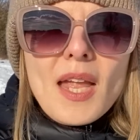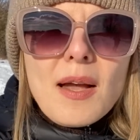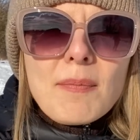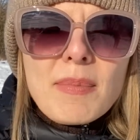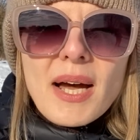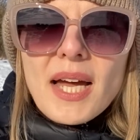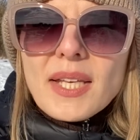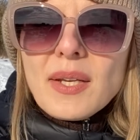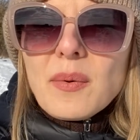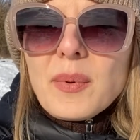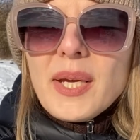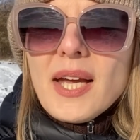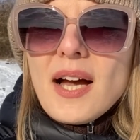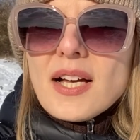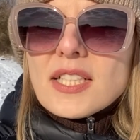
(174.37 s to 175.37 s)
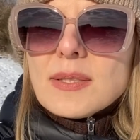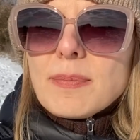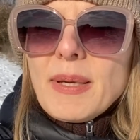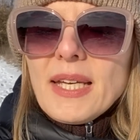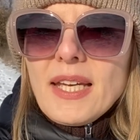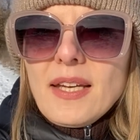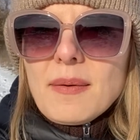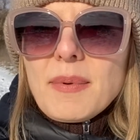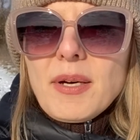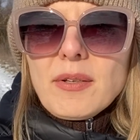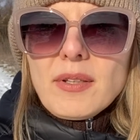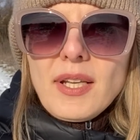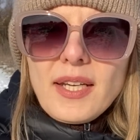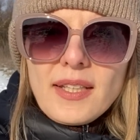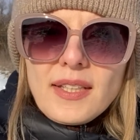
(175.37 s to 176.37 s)
But we are speaking about
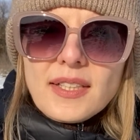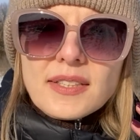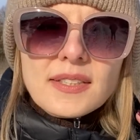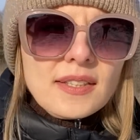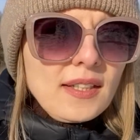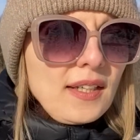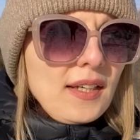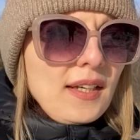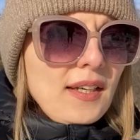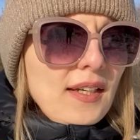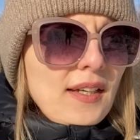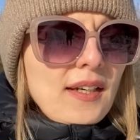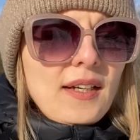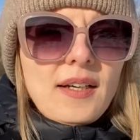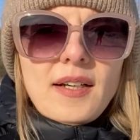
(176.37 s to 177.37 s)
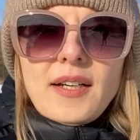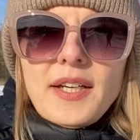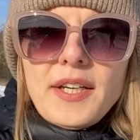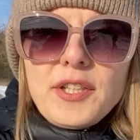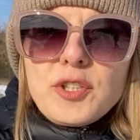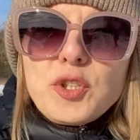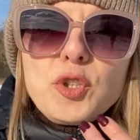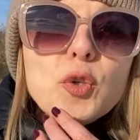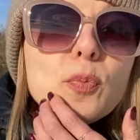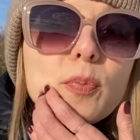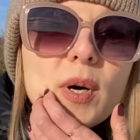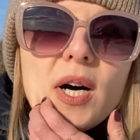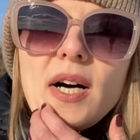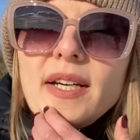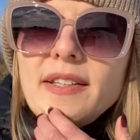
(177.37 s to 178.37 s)
like this uh,
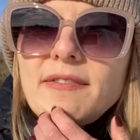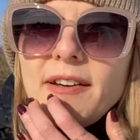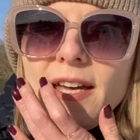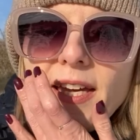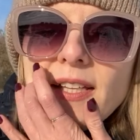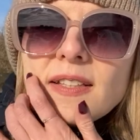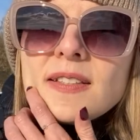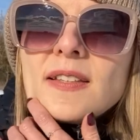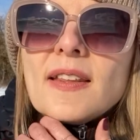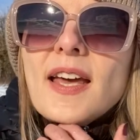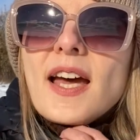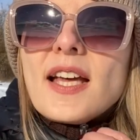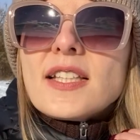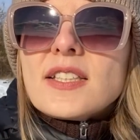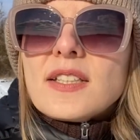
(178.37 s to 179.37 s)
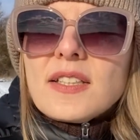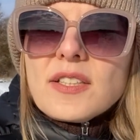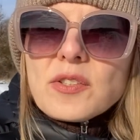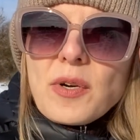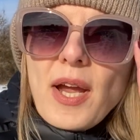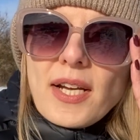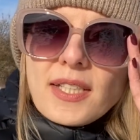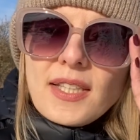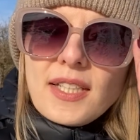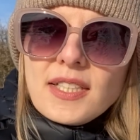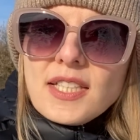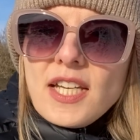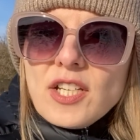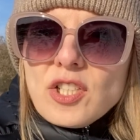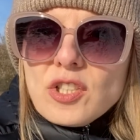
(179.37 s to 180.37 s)
super events that attract the
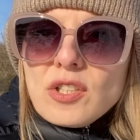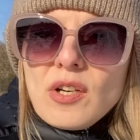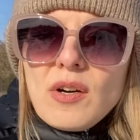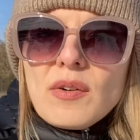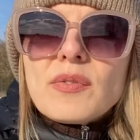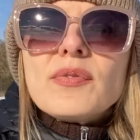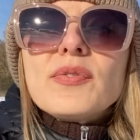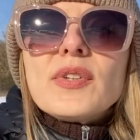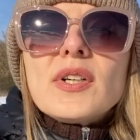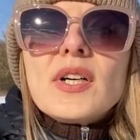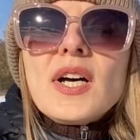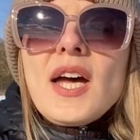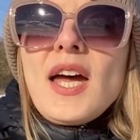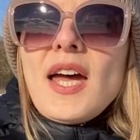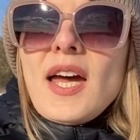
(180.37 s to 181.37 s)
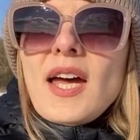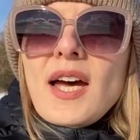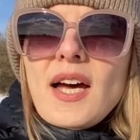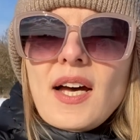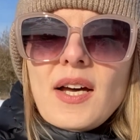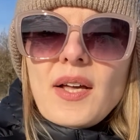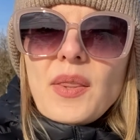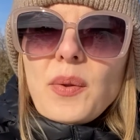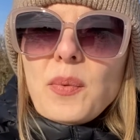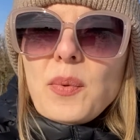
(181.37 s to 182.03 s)
attention of uh, uh, the